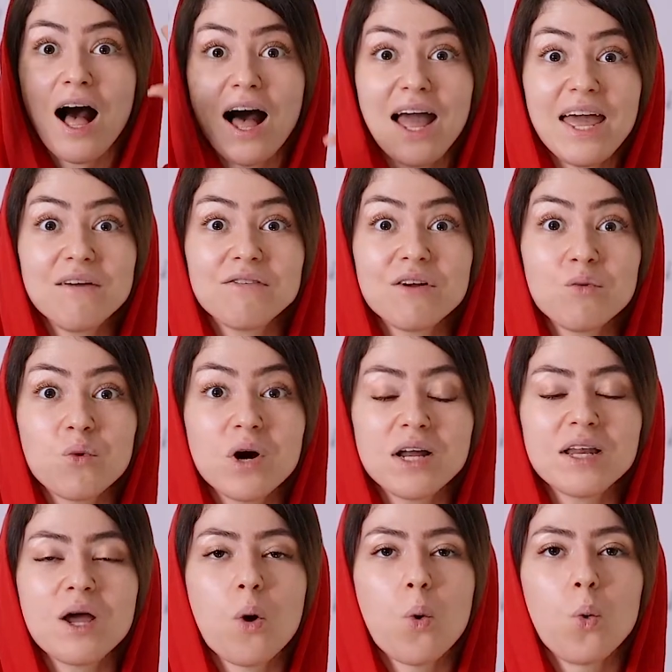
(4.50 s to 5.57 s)
Hi
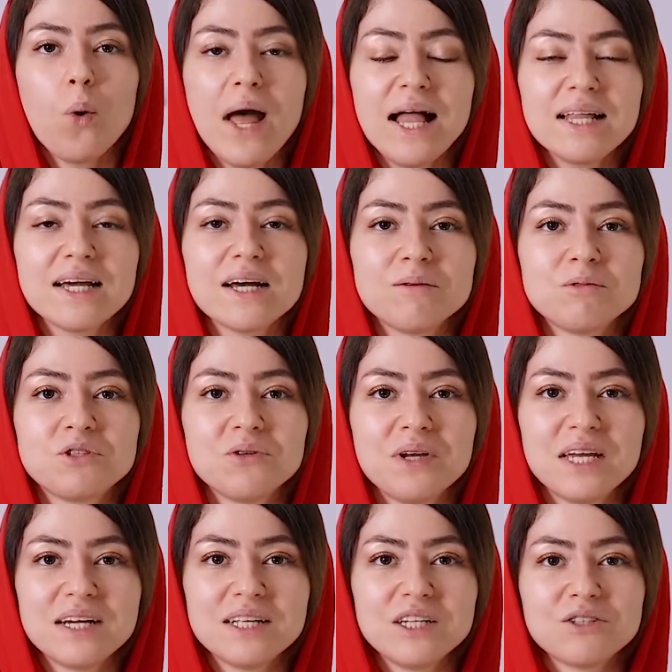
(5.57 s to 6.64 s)
everyone, welcome to
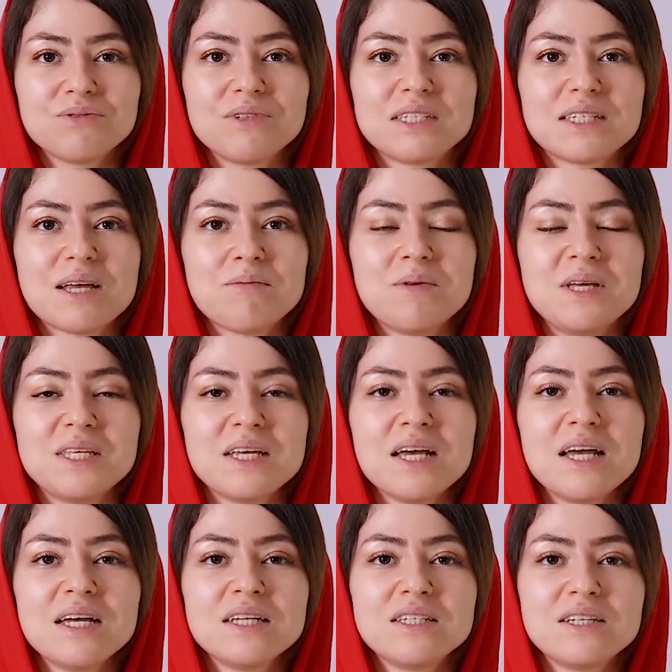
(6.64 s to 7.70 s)
English with Sepid.
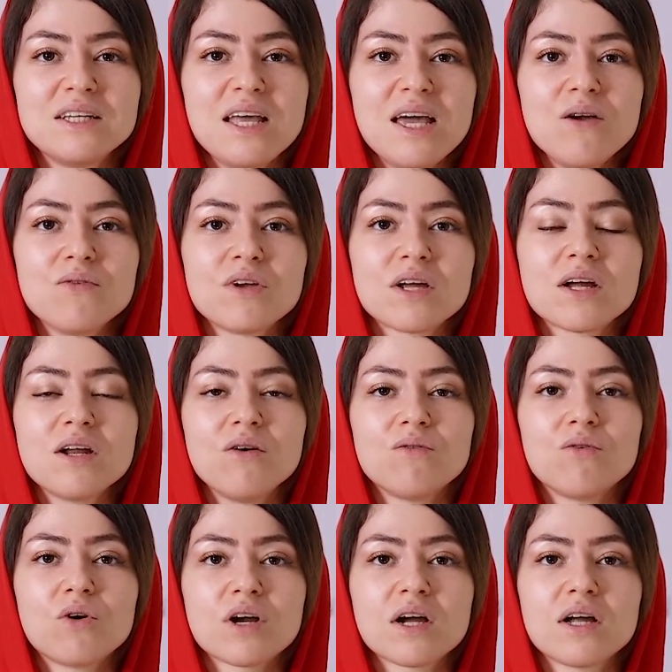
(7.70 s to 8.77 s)
Today we are going to
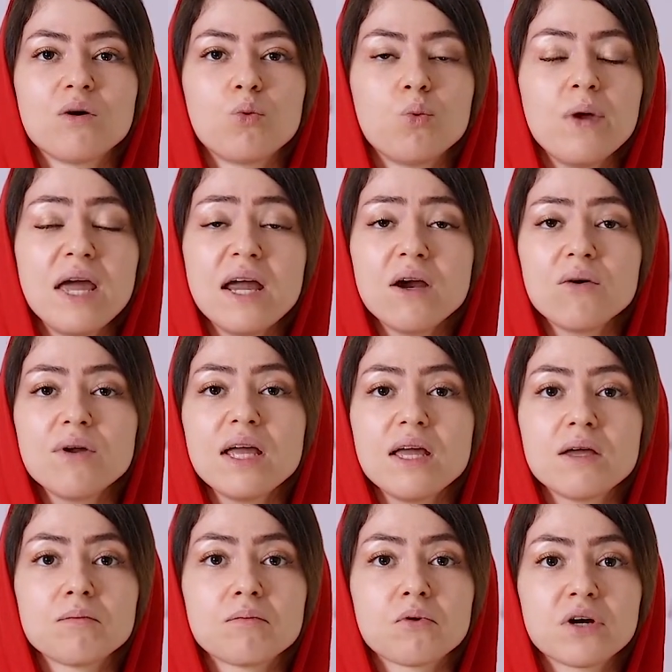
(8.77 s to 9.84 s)
work on a very
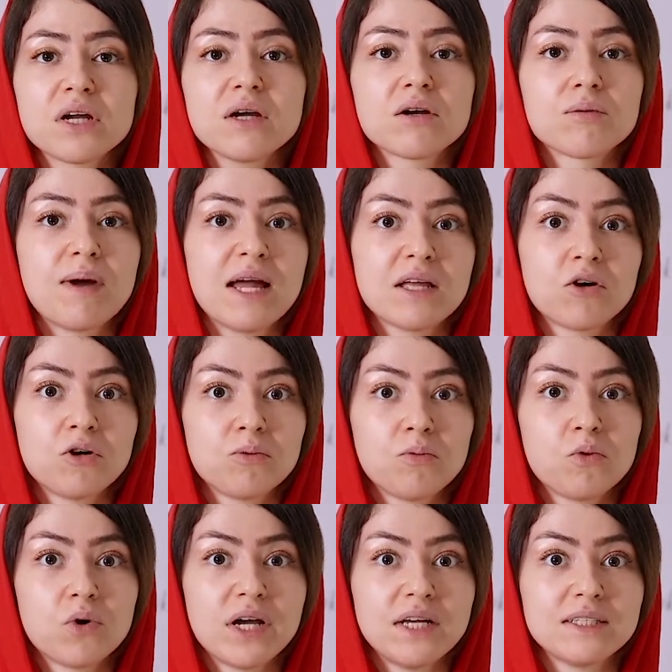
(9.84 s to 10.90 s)
important grammatical
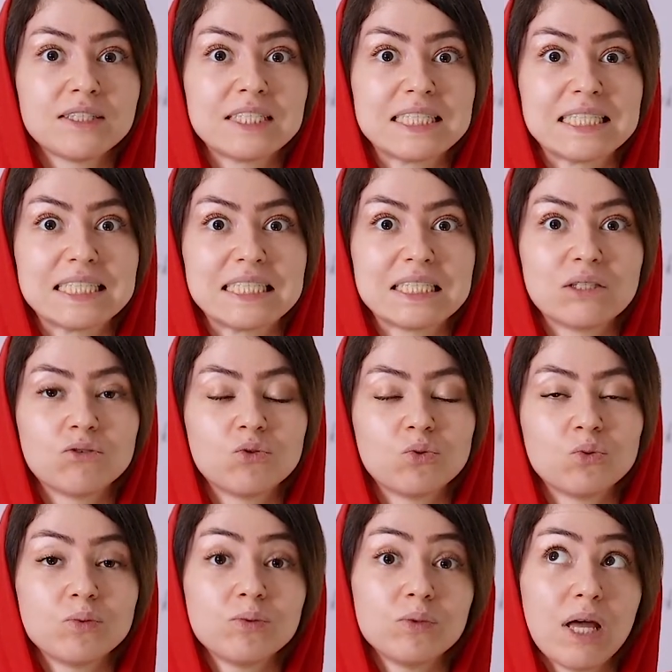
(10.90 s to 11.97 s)
point
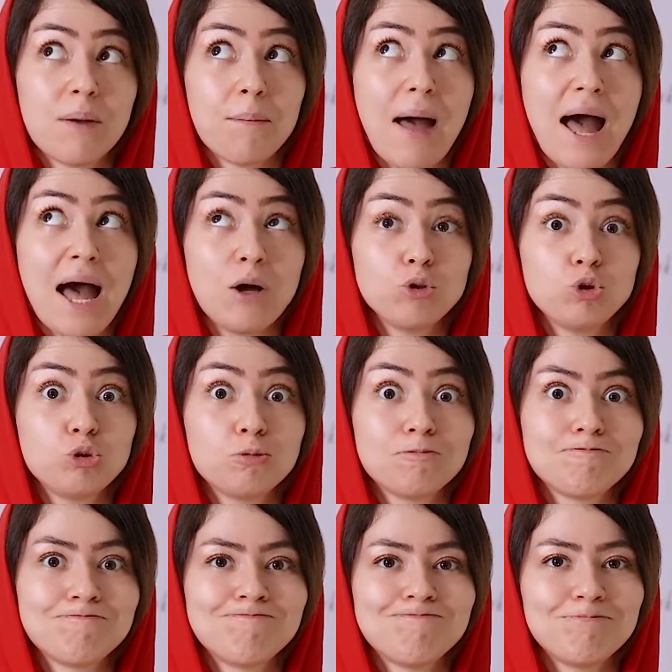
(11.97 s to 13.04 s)
about
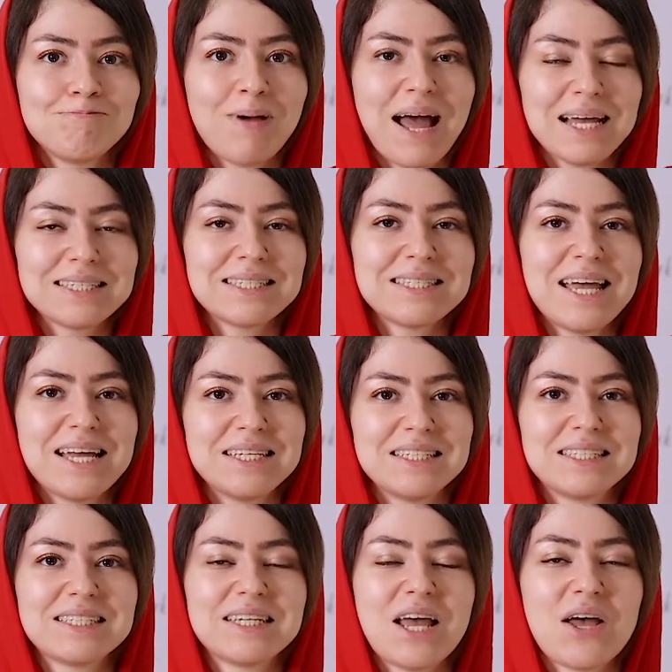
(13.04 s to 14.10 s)
past
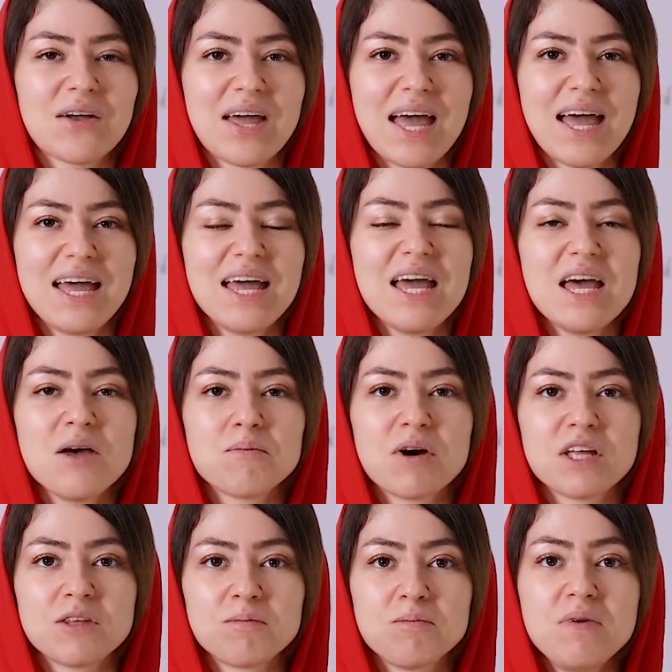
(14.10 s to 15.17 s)
tense, okay?
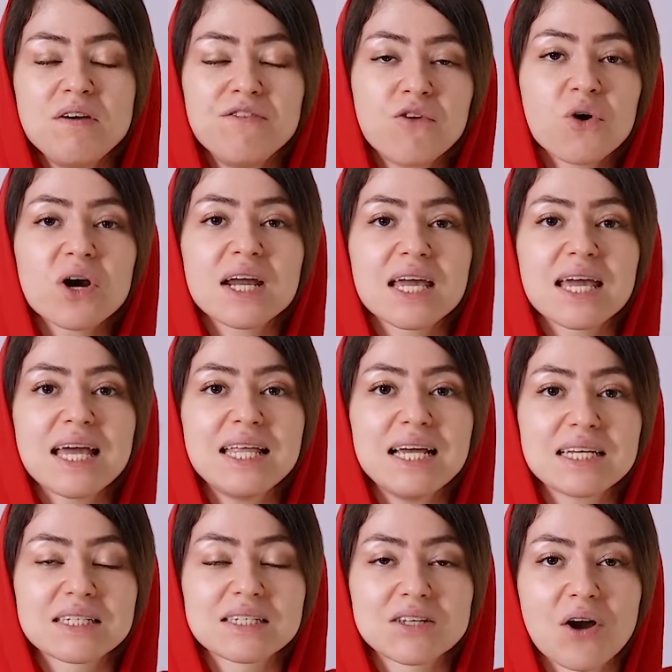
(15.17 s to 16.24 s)
But before
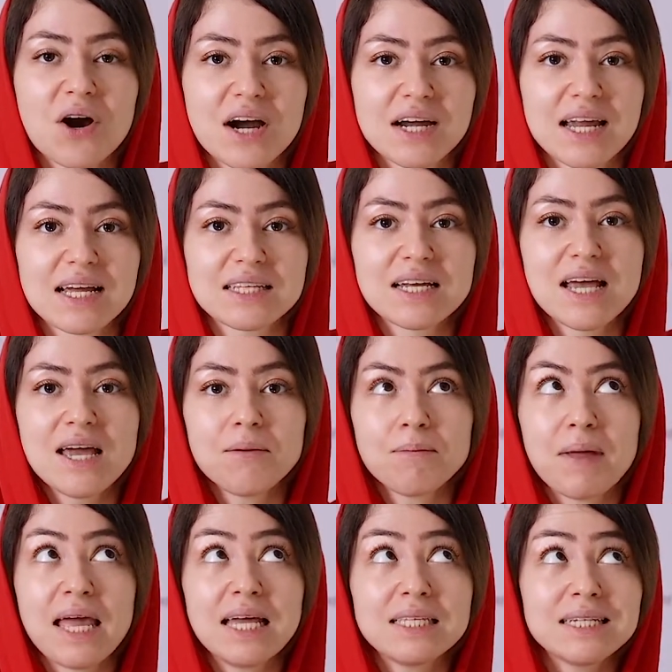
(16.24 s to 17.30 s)
getting started,
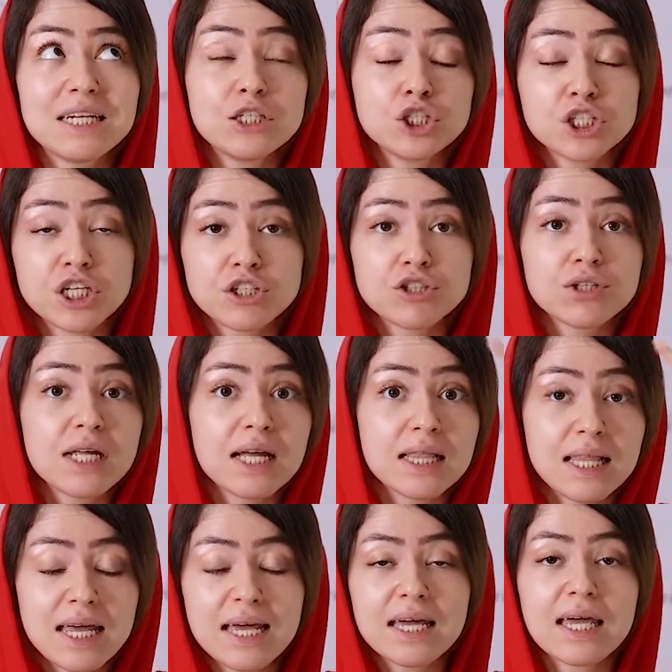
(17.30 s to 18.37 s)
pay attention to the
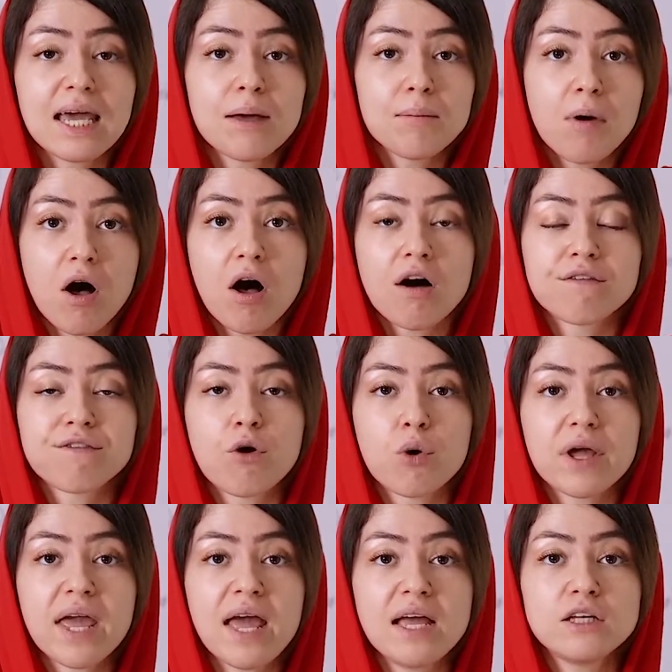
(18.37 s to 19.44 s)
link above,
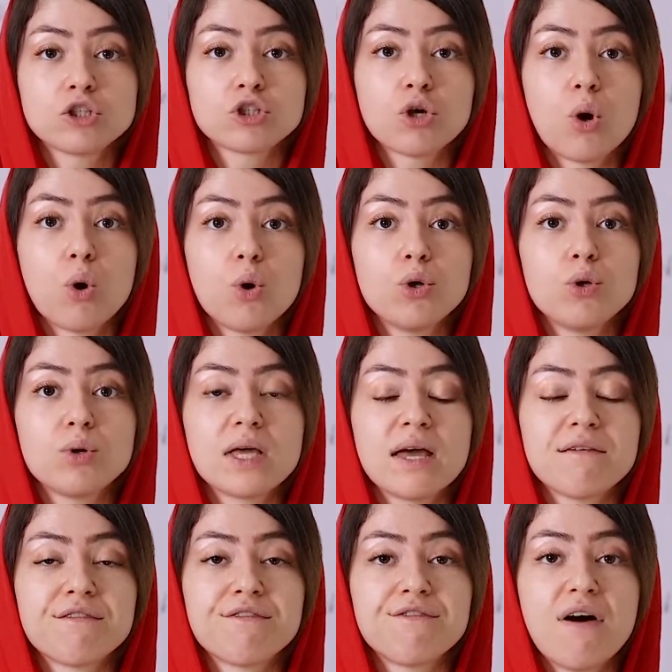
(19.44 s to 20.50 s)
okay? So you
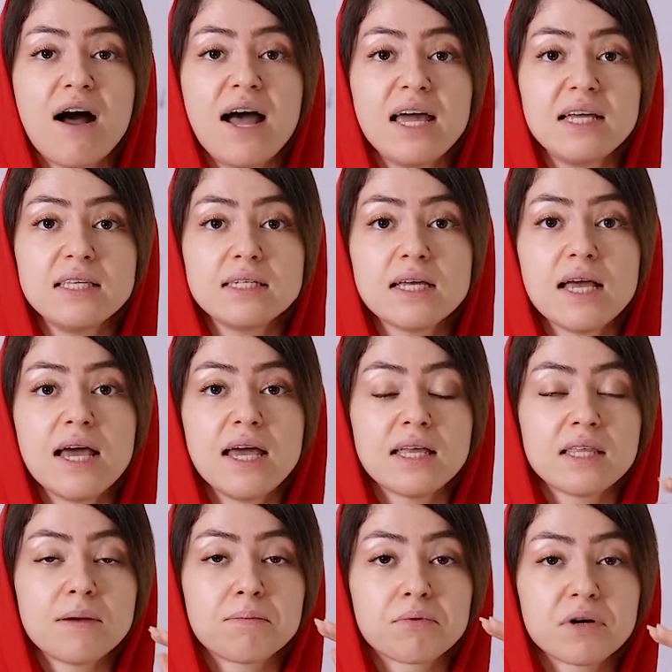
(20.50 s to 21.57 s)
can find
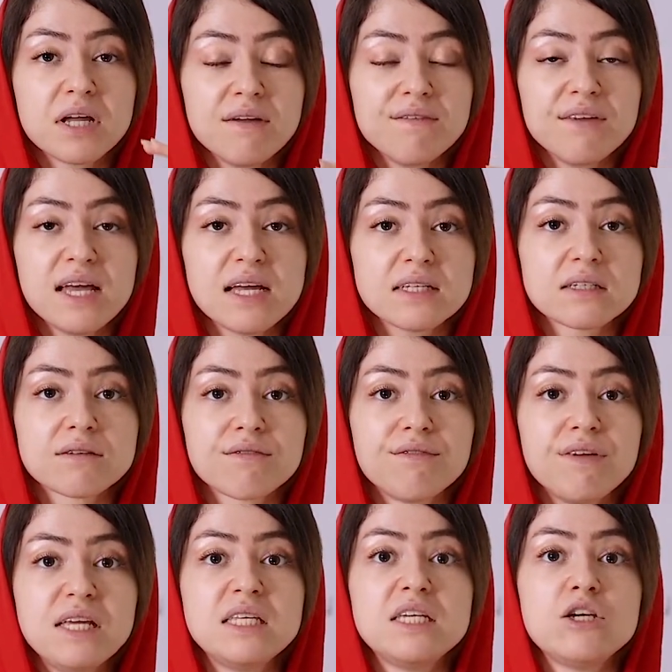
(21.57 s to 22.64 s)
the previous
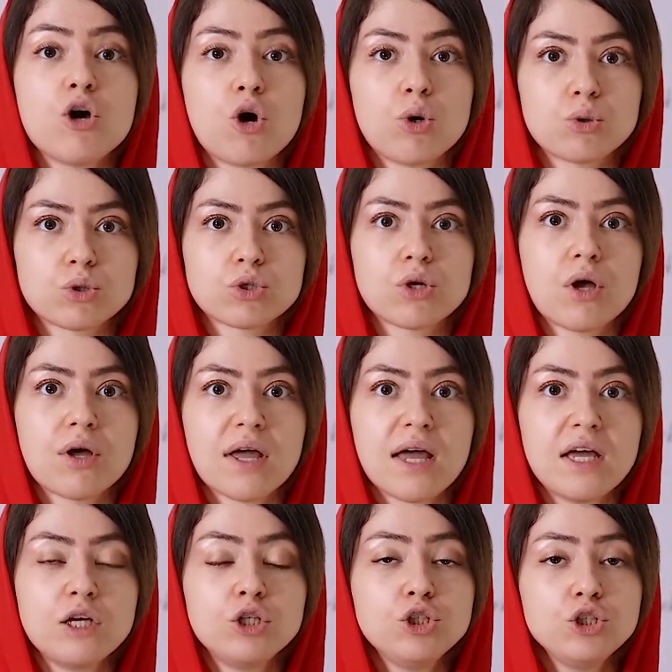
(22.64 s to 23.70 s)
videos,
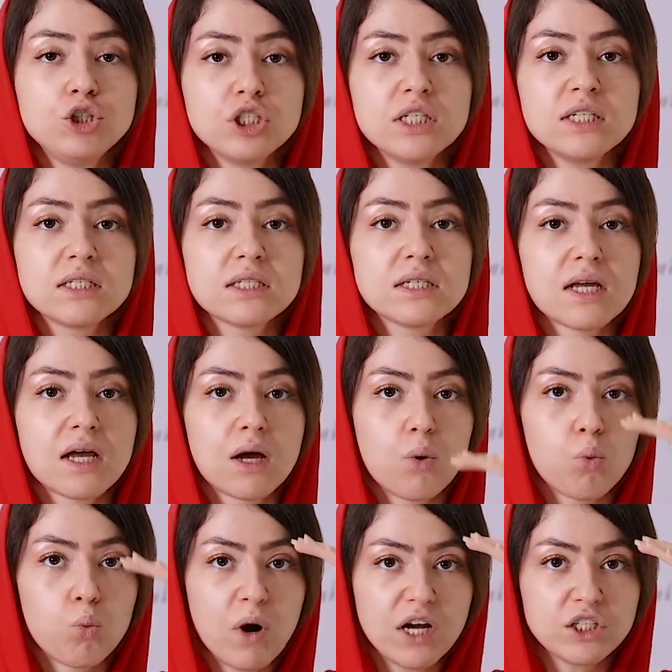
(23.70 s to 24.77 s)
okay? You should just
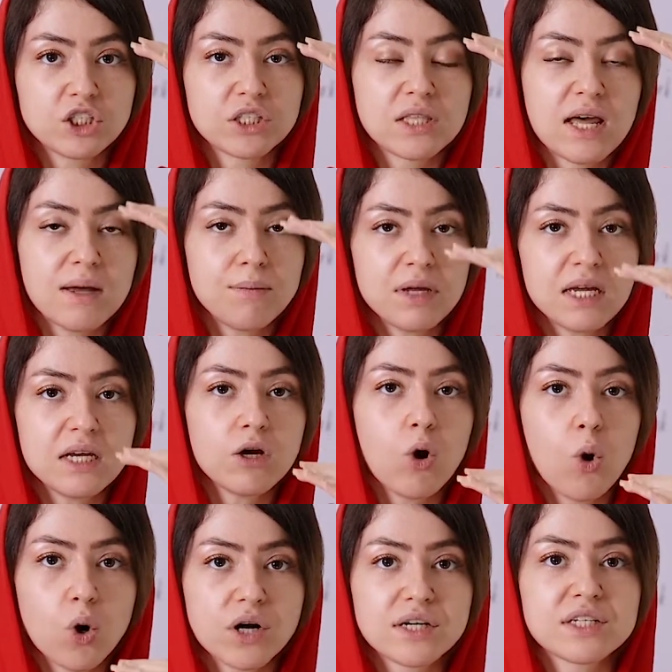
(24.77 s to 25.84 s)
watch them in
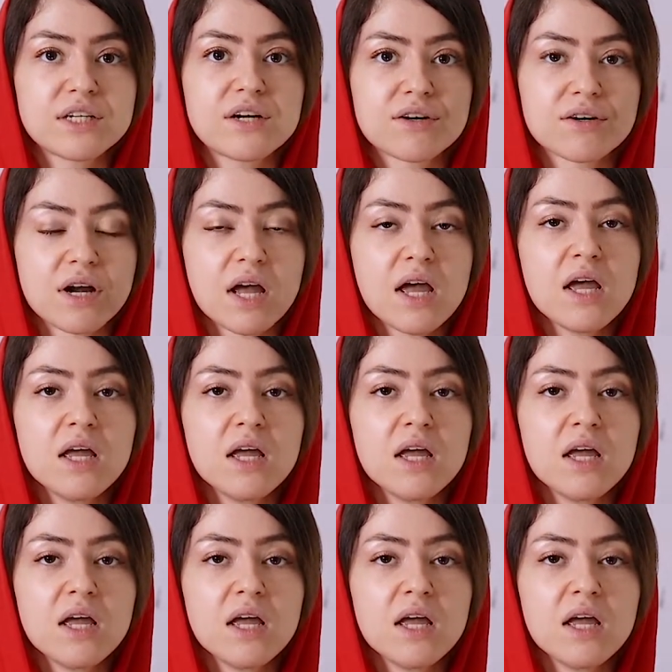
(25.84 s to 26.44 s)
order.